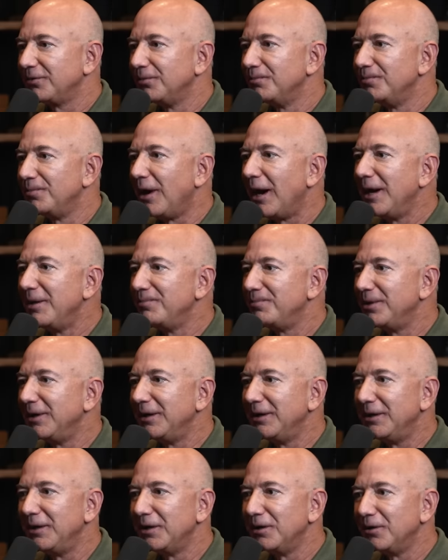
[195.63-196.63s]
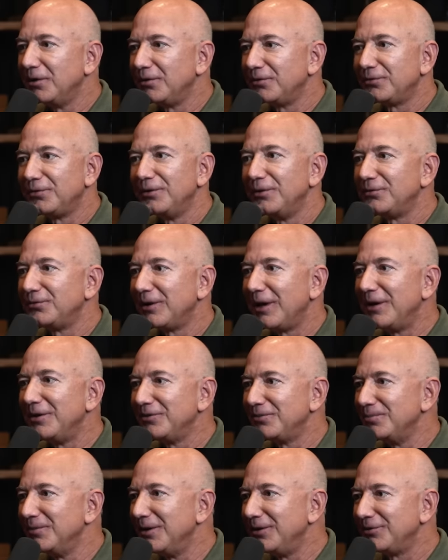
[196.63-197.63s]
buy big gears for the
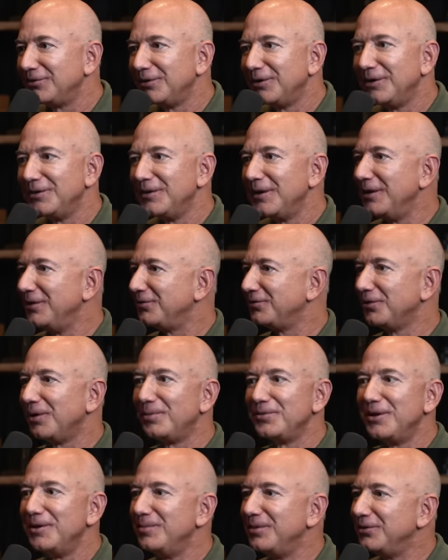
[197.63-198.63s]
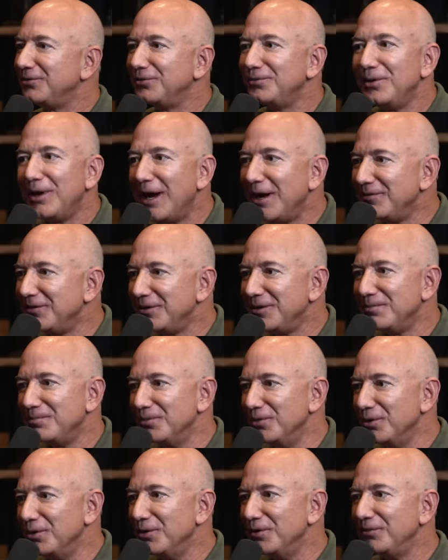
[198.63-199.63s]
transmission, and they'd show up and they'd be too heavy to
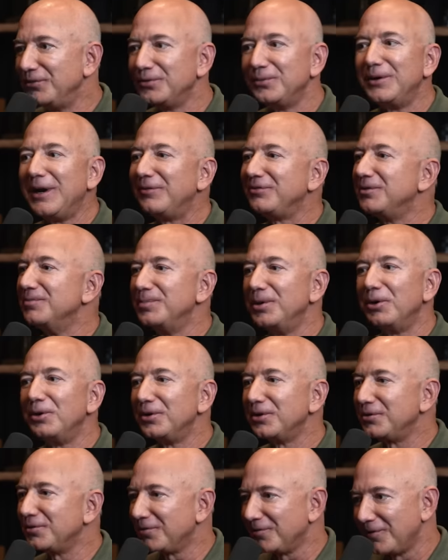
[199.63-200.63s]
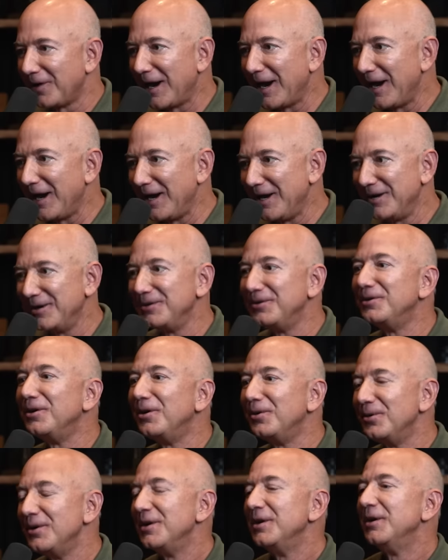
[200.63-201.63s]
move, so we'd have to build a crane. You
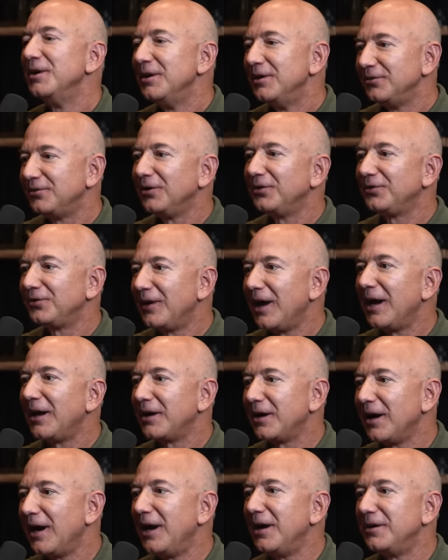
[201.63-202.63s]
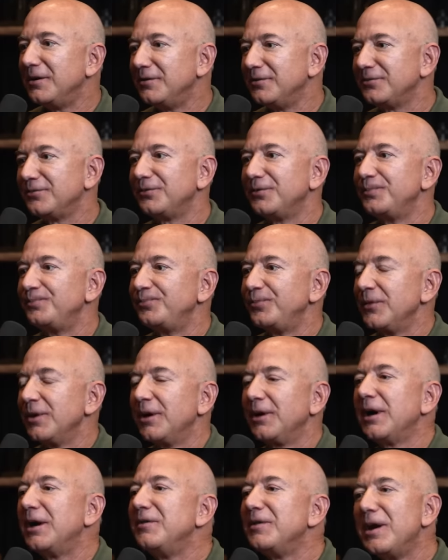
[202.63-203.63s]
know, just that kind of
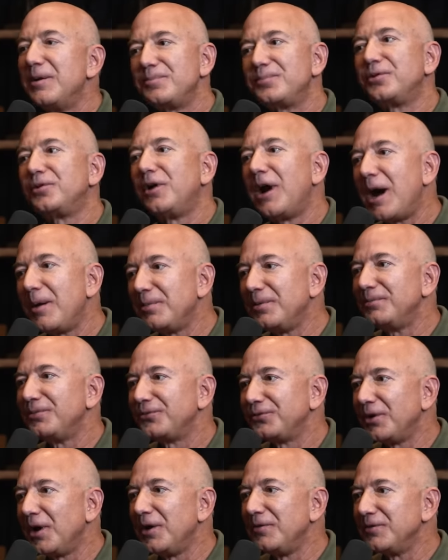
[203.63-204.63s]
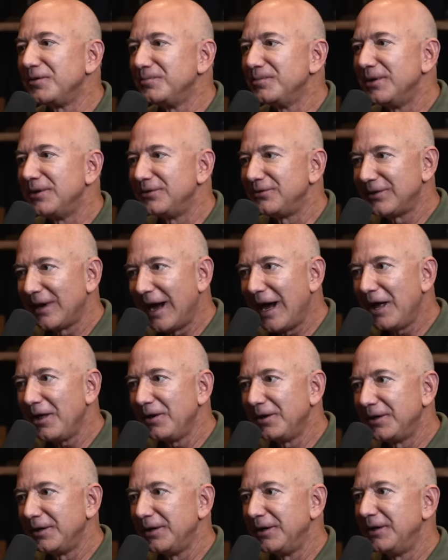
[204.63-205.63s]
that problem solving
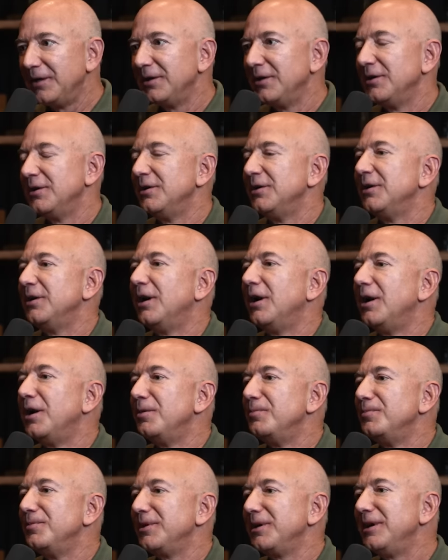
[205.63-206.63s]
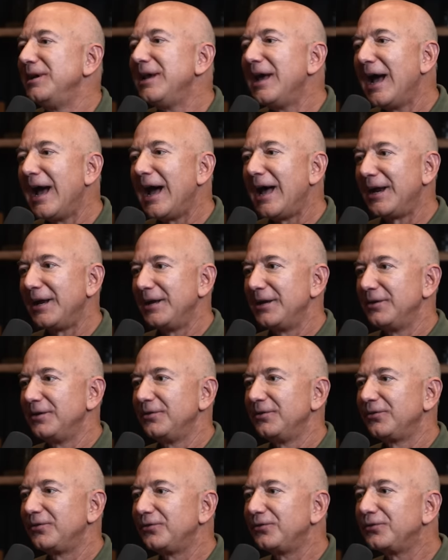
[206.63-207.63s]
mentality. He had it
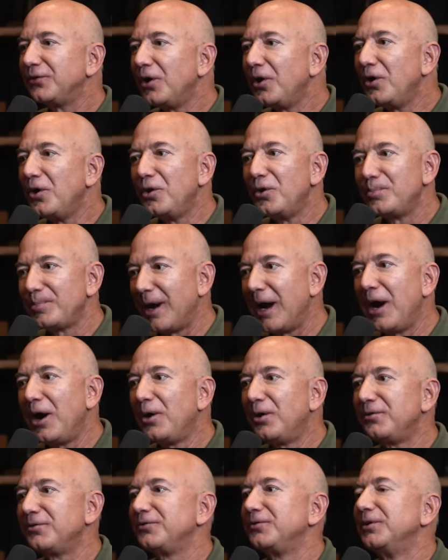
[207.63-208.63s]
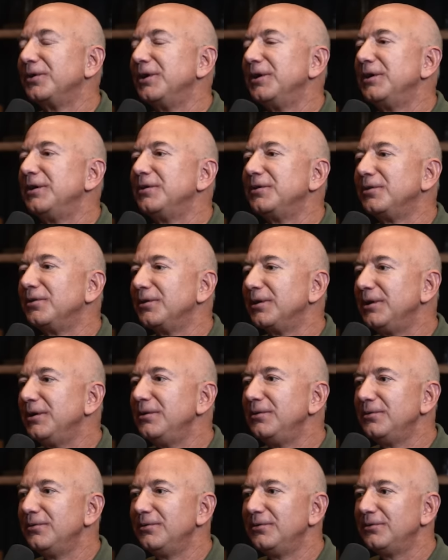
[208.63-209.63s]
so powerfully. You know,
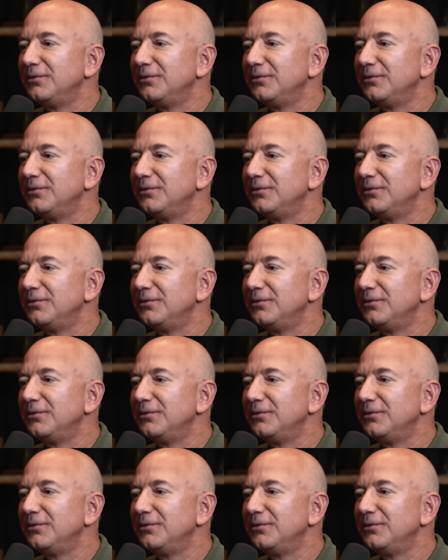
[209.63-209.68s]
he